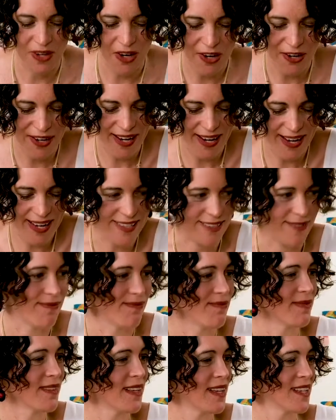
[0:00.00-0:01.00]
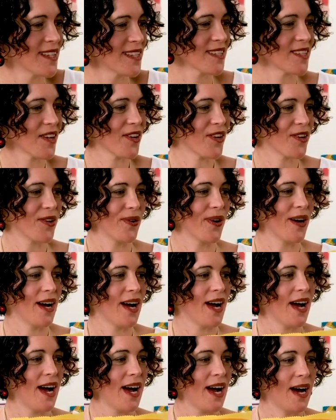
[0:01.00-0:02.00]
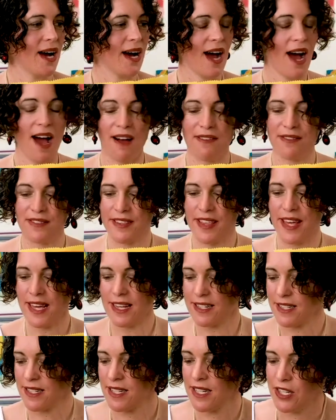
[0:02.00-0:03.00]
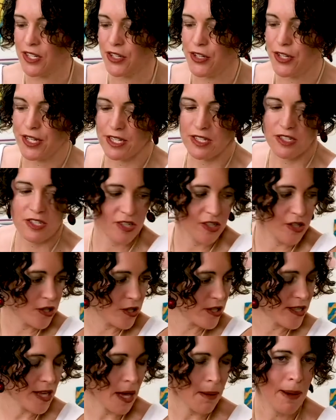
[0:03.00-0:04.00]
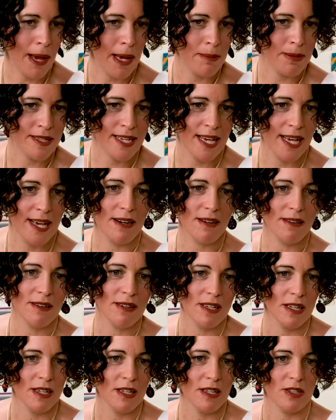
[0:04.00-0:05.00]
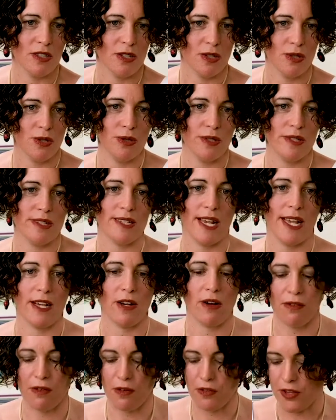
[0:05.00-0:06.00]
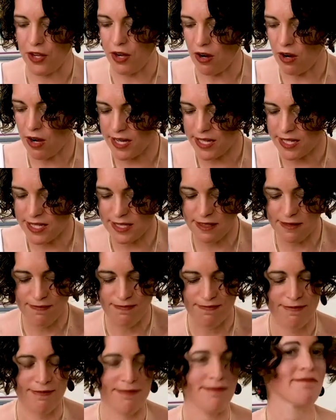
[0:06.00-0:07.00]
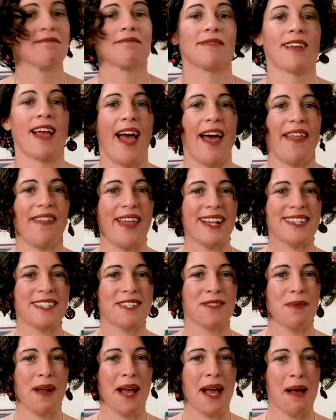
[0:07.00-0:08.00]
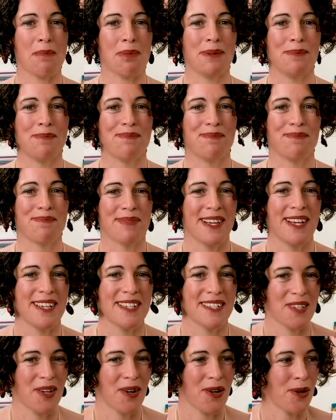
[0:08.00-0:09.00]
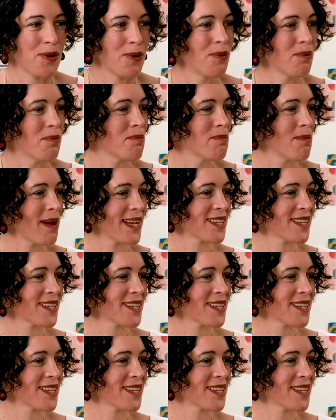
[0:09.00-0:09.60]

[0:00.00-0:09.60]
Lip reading: Okay, so after that, you can just use that paper towel to take off on the iron, and that's a wrap. So make